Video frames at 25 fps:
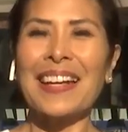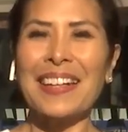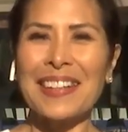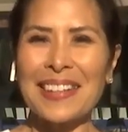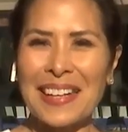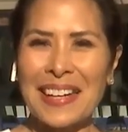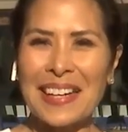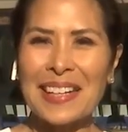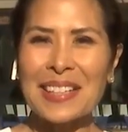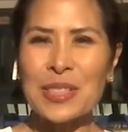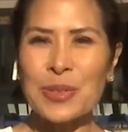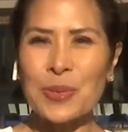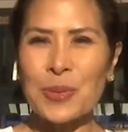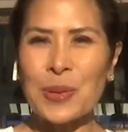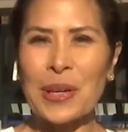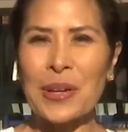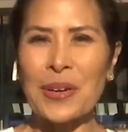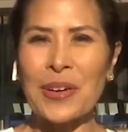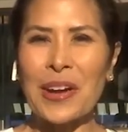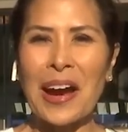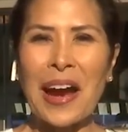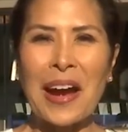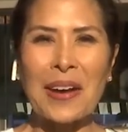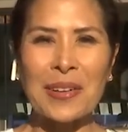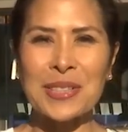Yes, we
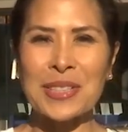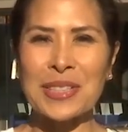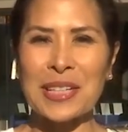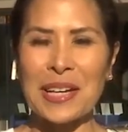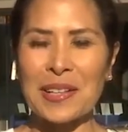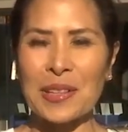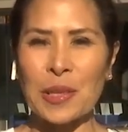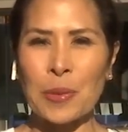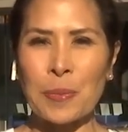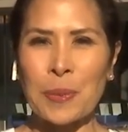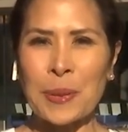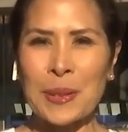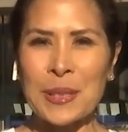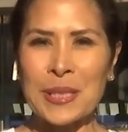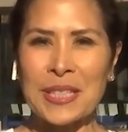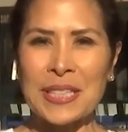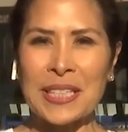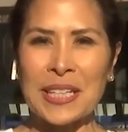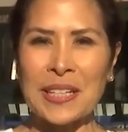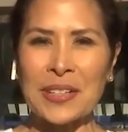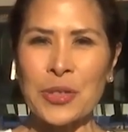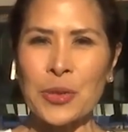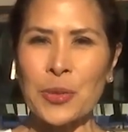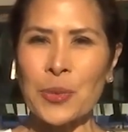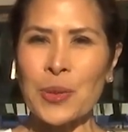are outside the Peace Center.